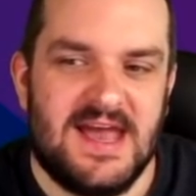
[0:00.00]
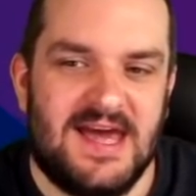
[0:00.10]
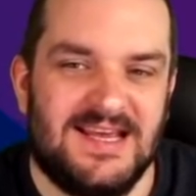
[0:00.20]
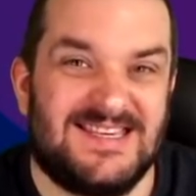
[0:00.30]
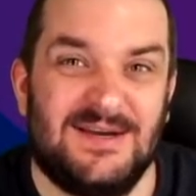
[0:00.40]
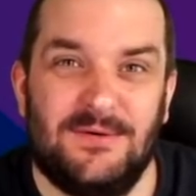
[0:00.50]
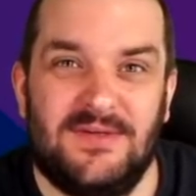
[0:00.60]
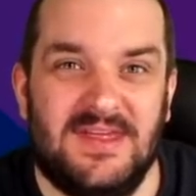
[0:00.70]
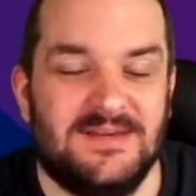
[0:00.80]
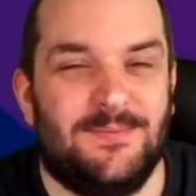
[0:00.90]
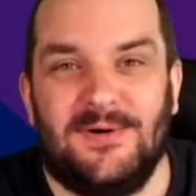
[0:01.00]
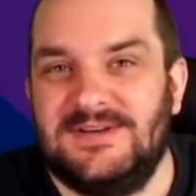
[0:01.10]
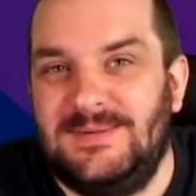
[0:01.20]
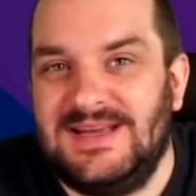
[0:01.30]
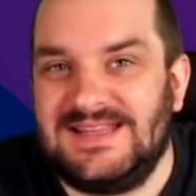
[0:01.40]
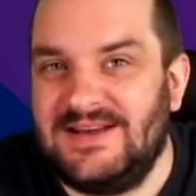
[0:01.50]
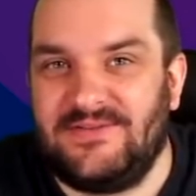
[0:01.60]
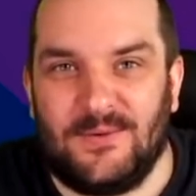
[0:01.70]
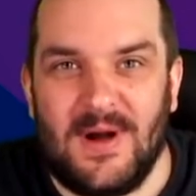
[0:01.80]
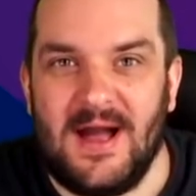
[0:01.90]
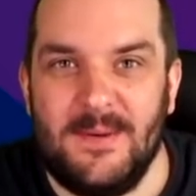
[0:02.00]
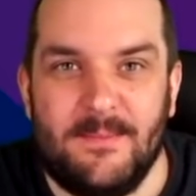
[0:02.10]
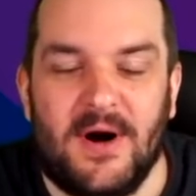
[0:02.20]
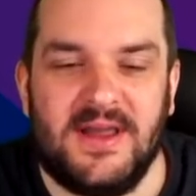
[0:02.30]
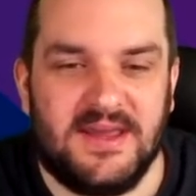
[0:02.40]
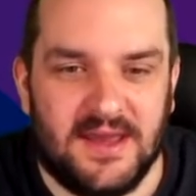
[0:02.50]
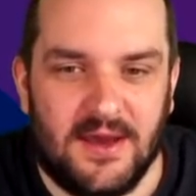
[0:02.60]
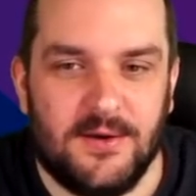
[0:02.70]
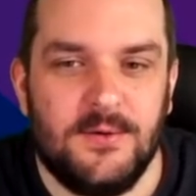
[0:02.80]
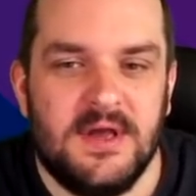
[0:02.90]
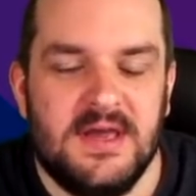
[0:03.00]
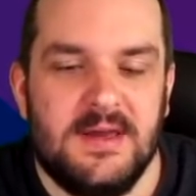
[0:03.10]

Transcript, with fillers: And I still think there's possibly a different way I might go.